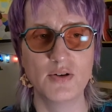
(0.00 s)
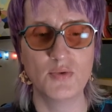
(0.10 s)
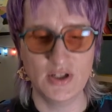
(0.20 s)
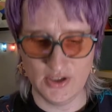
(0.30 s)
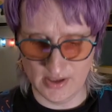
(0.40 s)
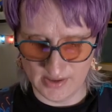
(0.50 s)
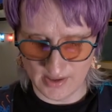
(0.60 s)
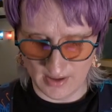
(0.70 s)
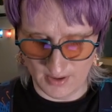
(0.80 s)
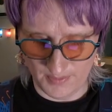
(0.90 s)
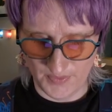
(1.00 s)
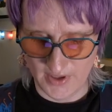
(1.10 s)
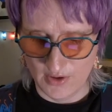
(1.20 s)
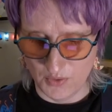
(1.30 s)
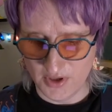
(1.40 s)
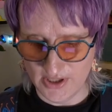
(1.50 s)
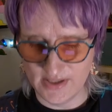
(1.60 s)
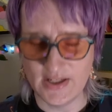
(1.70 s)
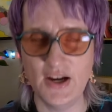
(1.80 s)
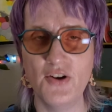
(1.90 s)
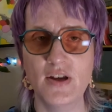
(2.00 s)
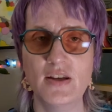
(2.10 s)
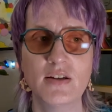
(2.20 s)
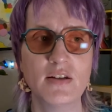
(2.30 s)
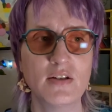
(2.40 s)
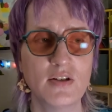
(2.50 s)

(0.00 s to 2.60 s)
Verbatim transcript: which is um, which is Taron,